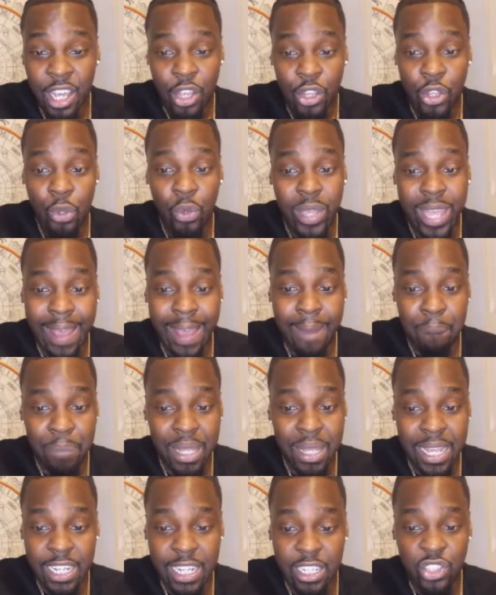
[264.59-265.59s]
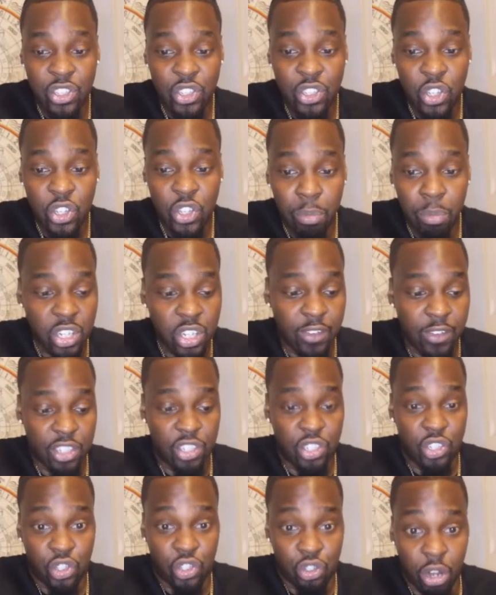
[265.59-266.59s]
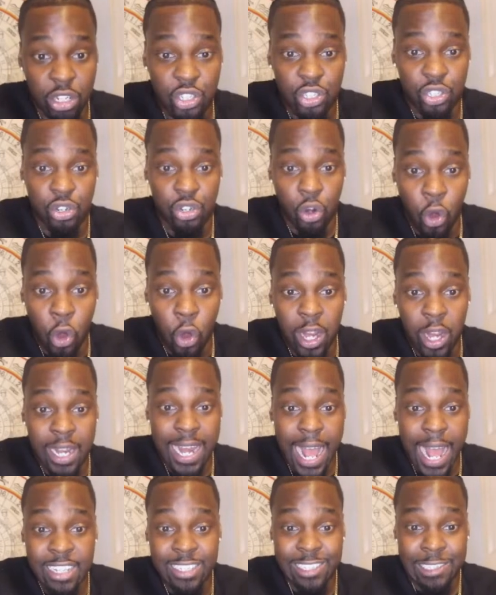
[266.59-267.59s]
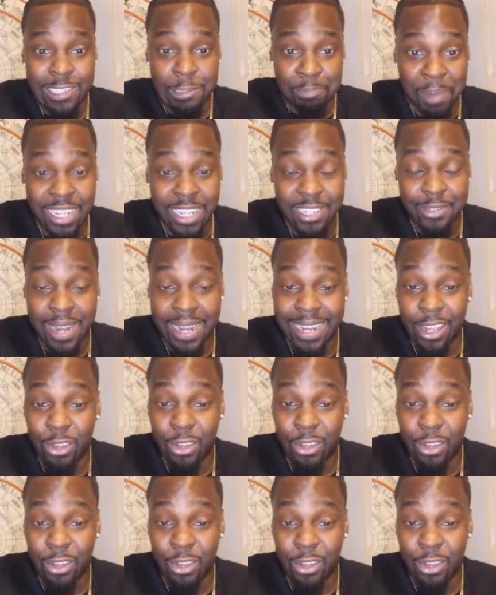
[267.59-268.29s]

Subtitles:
you can't be in so much of a structure, organized space right now.